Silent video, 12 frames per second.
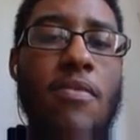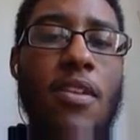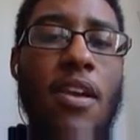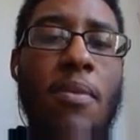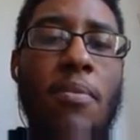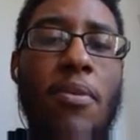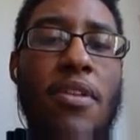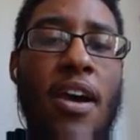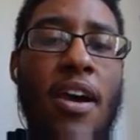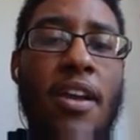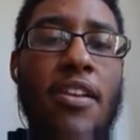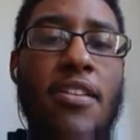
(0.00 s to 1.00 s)
And with
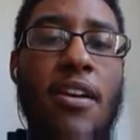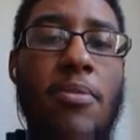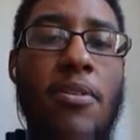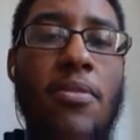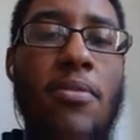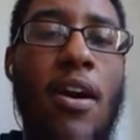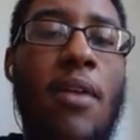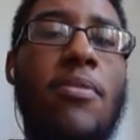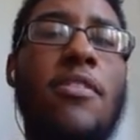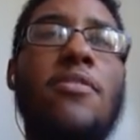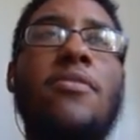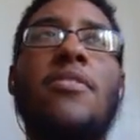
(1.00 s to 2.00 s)
IDW, I
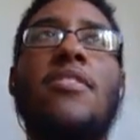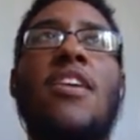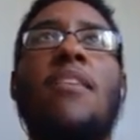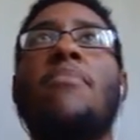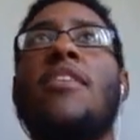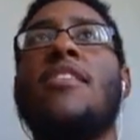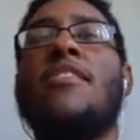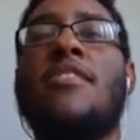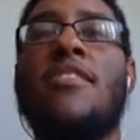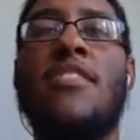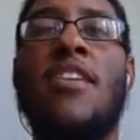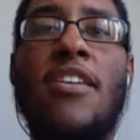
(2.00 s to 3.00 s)
want to do the same
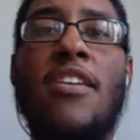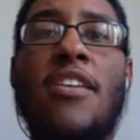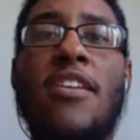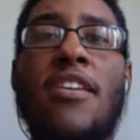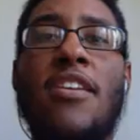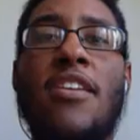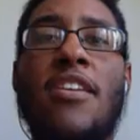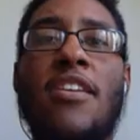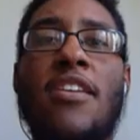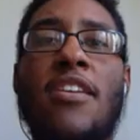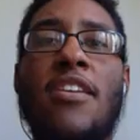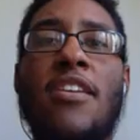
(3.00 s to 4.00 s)
thing Tyson Hesse